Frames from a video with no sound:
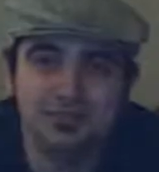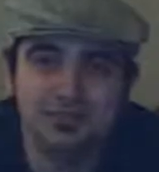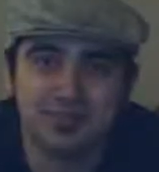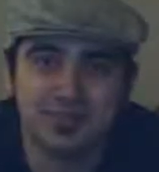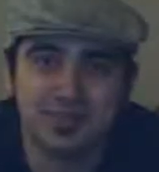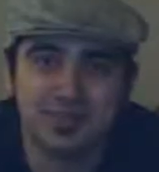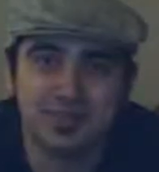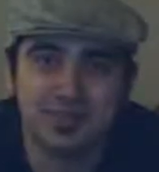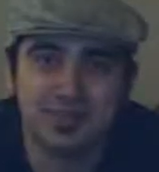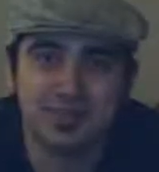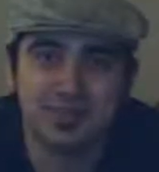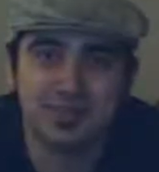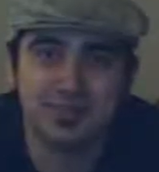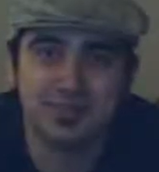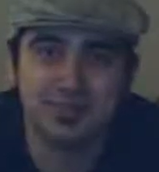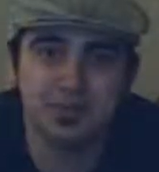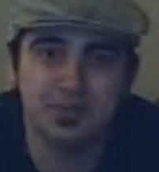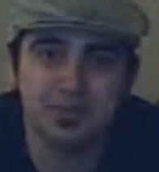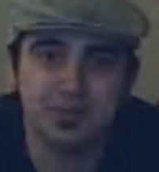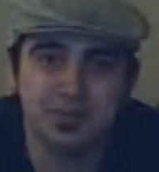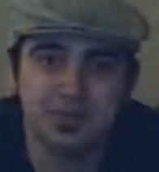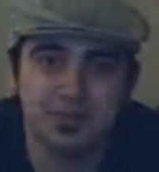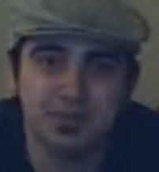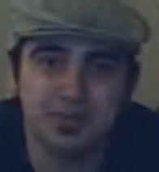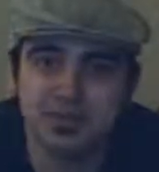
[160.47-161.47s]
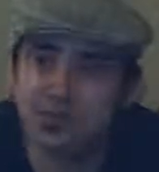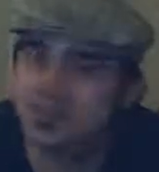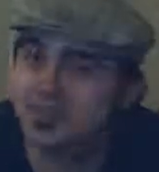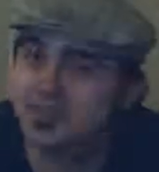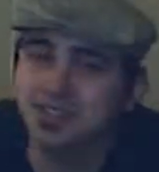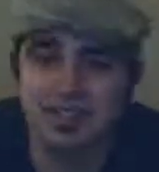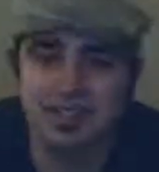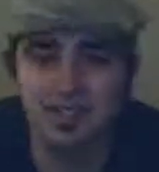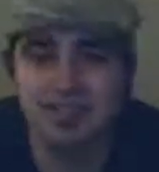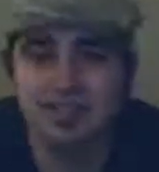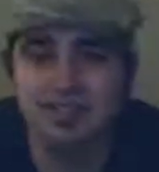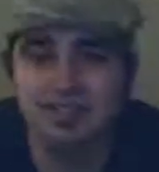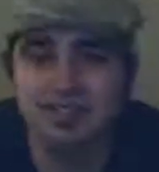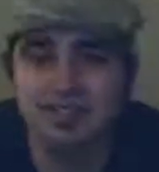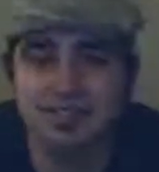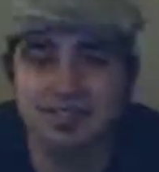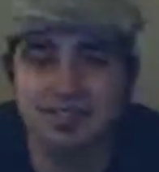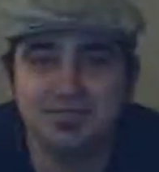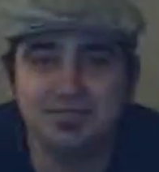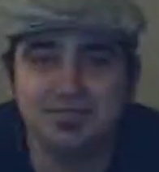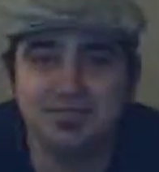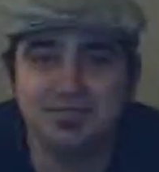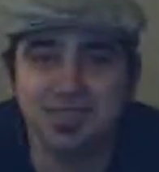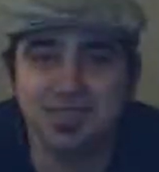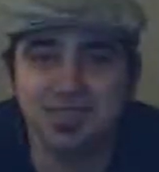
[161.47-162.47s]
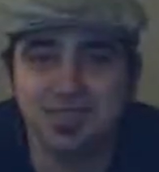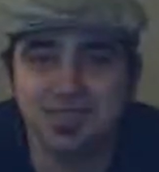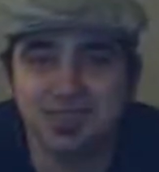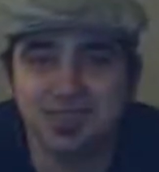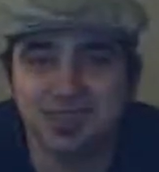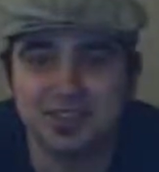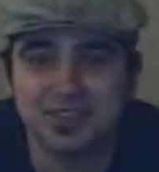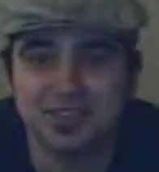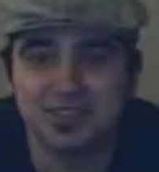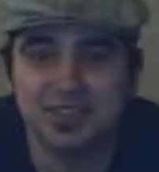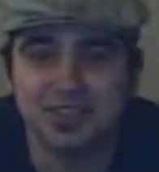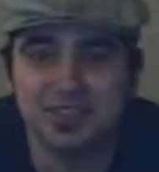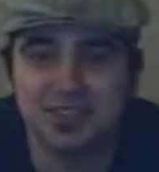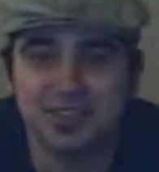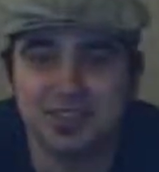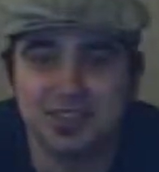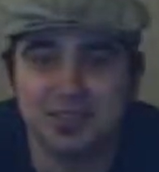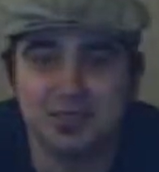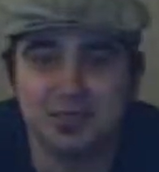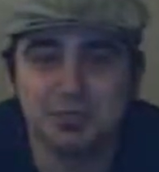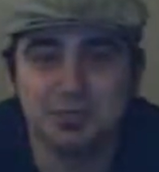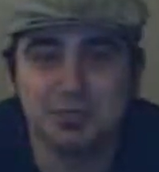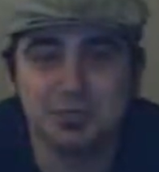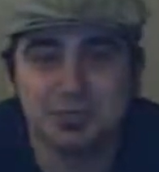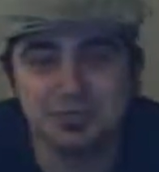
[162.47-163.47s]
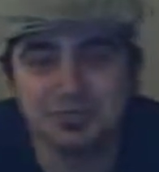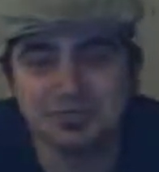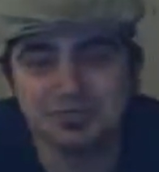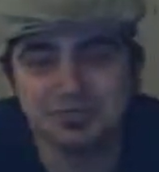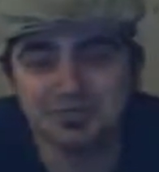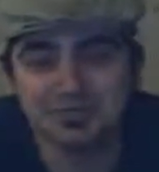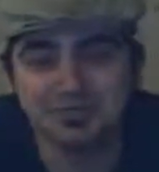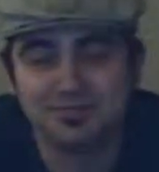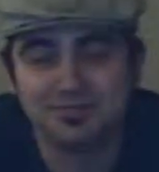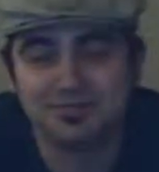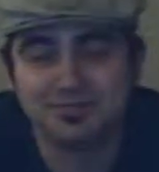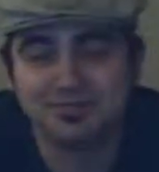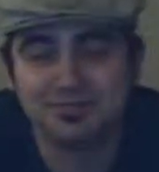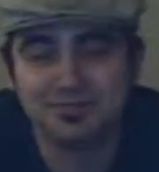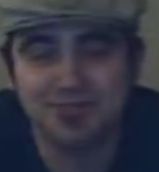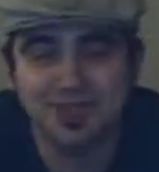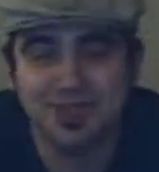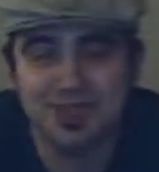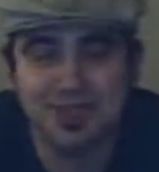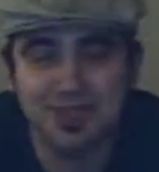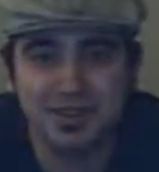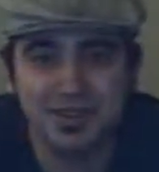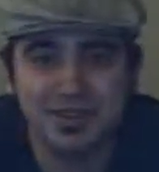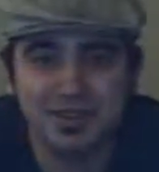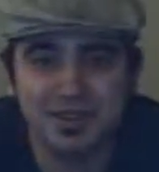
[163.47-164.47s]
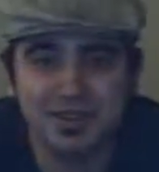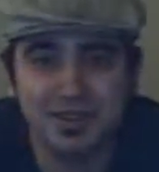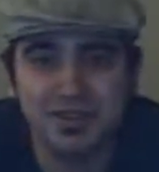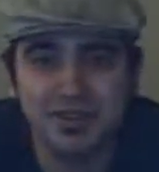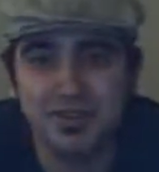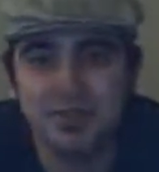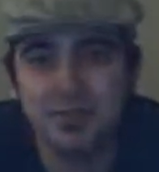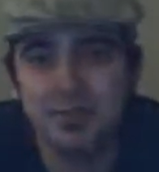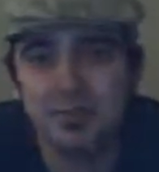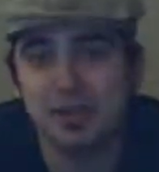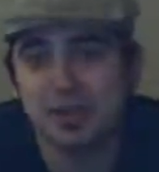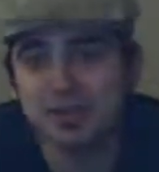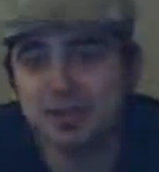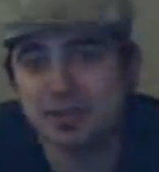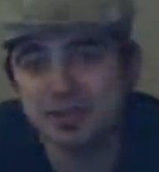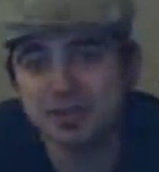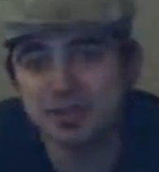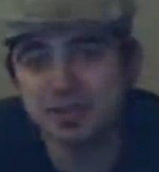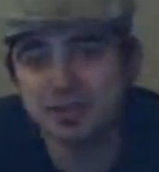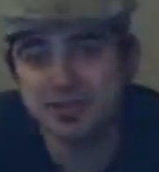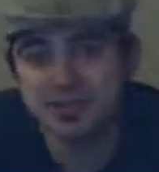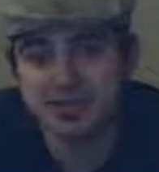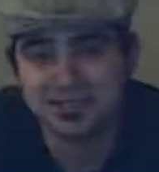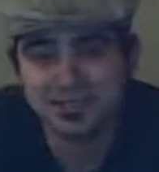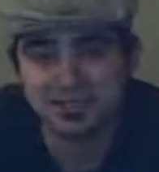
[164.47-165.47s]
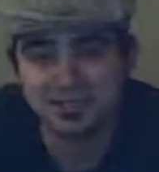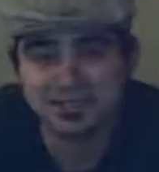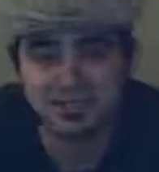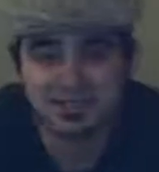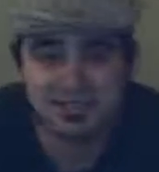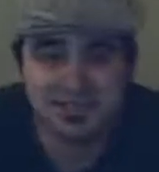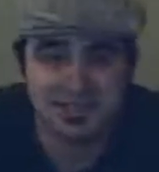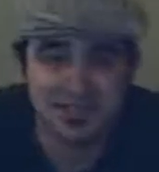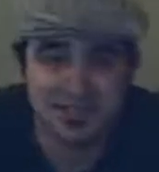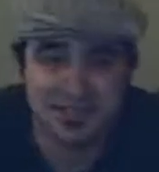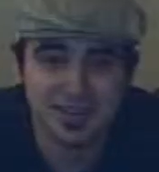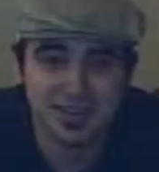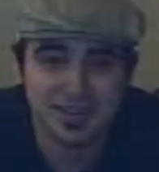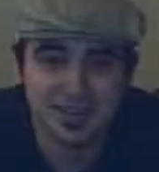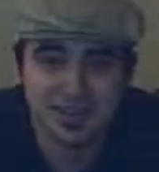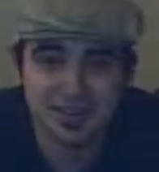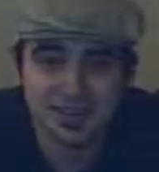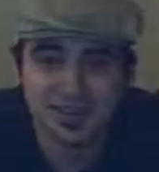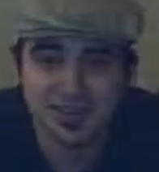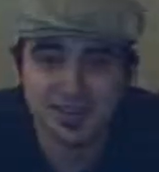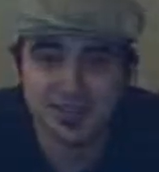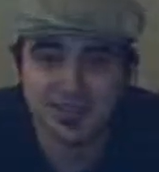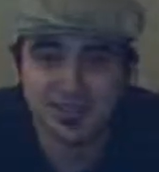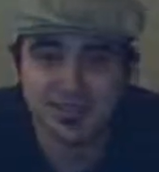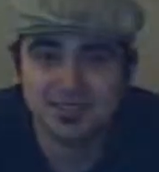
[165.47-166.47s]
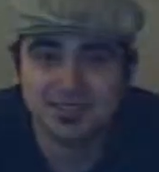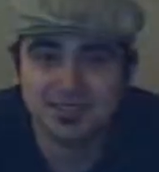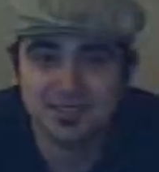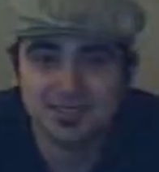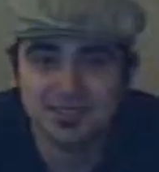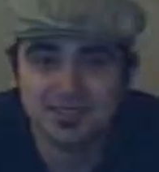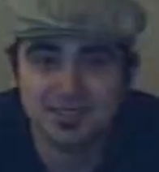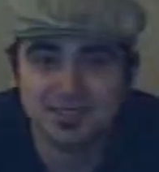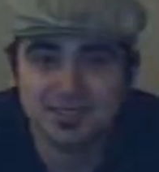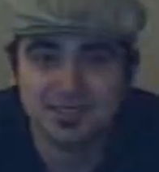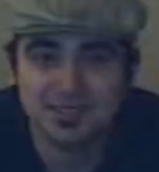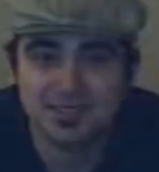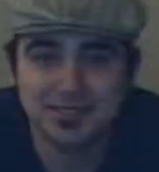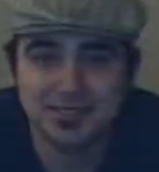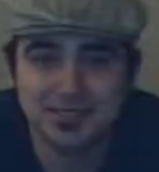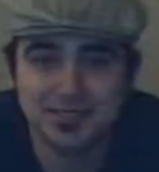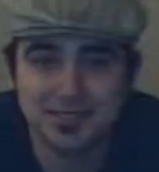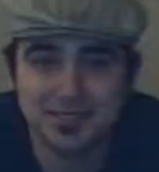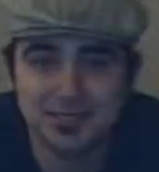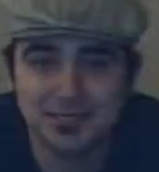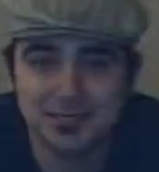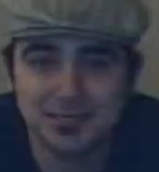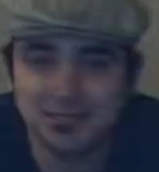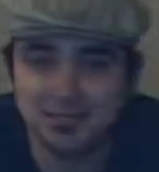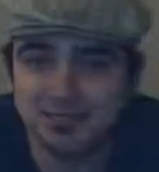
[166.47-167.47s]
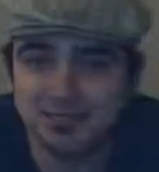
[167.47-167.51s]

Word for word: I saw the movie, didn't like it. I thought it sucked, but hey, that's my opinion. You're a loser. That's my that's